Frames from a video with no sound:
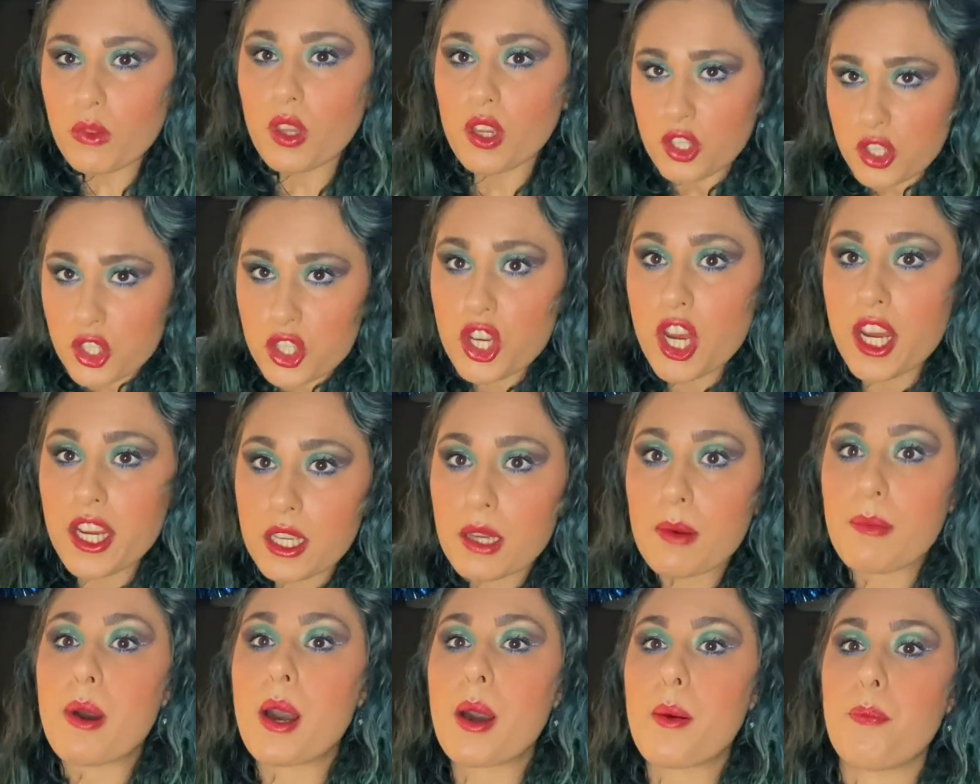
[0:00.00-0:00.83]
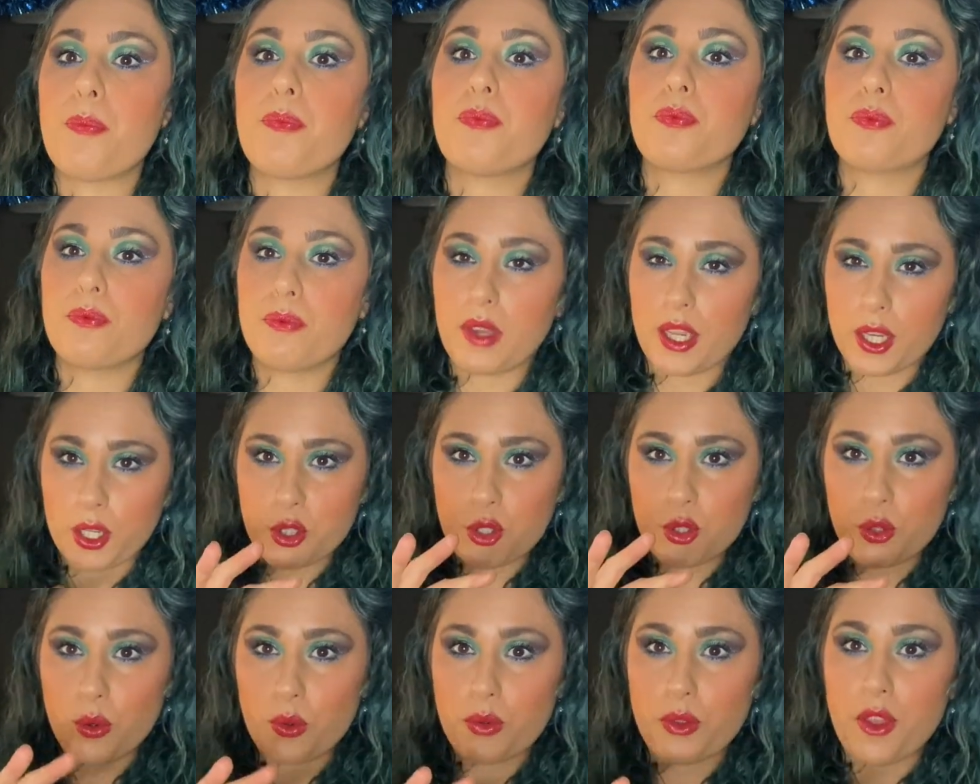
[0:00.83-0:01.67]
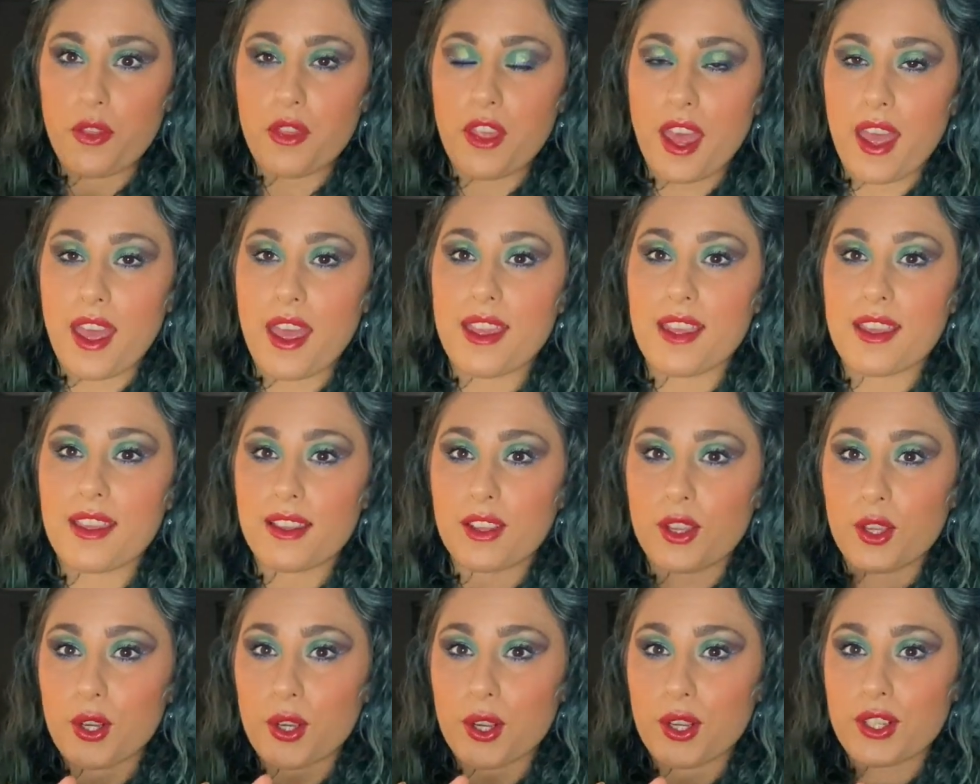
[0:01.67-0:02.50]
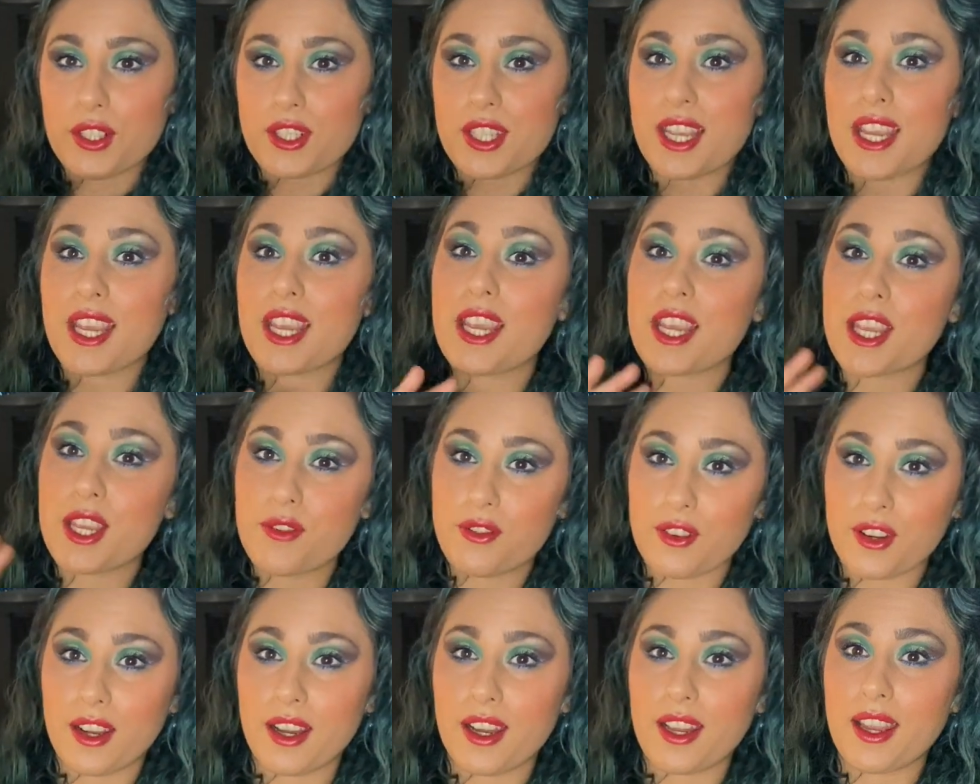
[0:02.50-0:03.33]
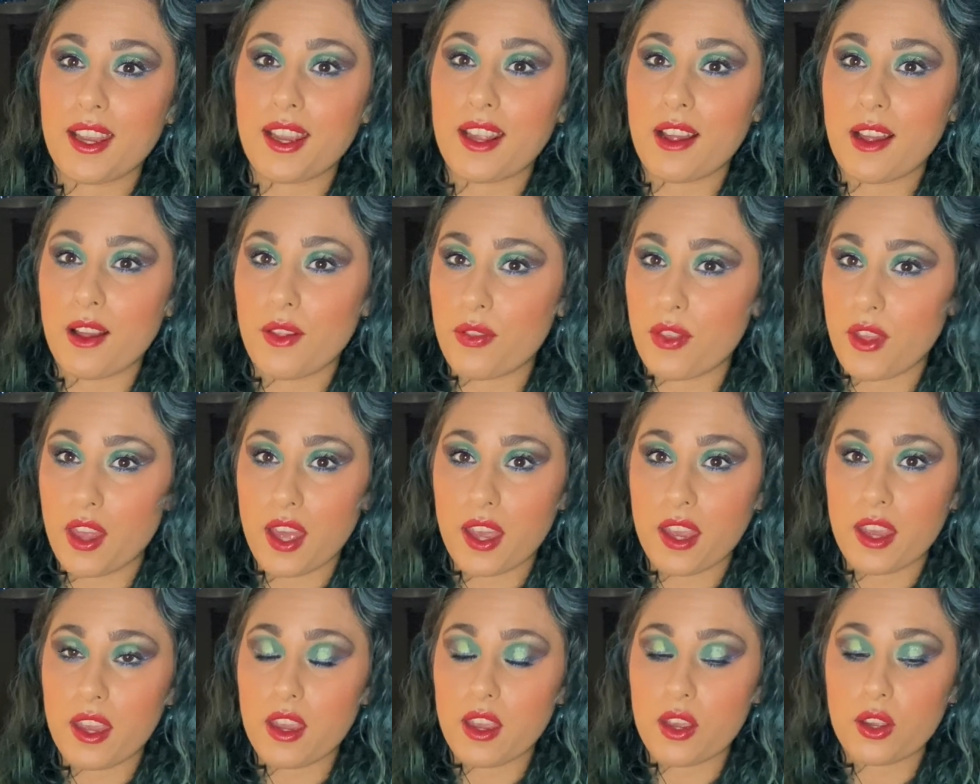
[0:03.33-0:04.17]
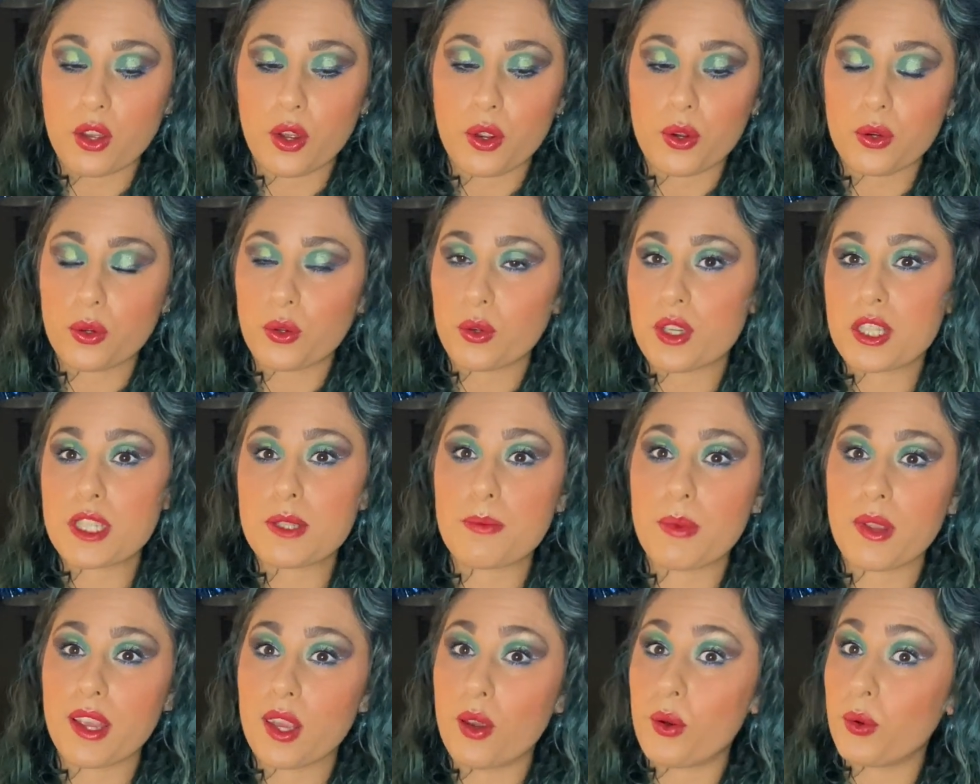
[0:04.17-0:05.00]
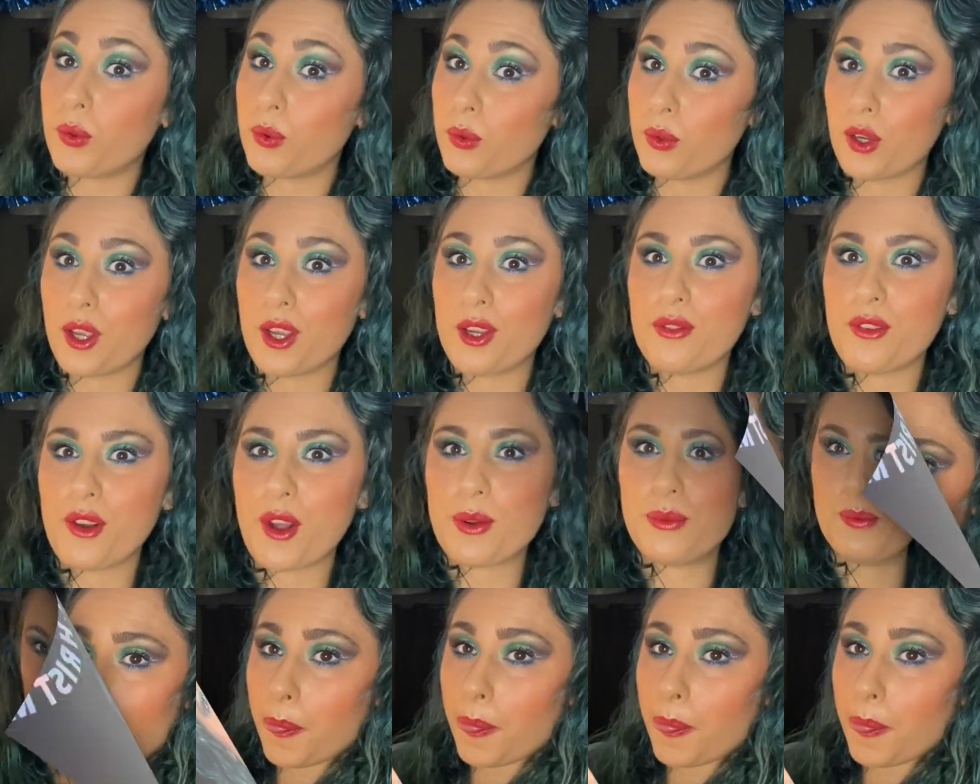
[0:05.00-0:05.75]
shake them up make sure that they're cooked evenly and they go crispy all over.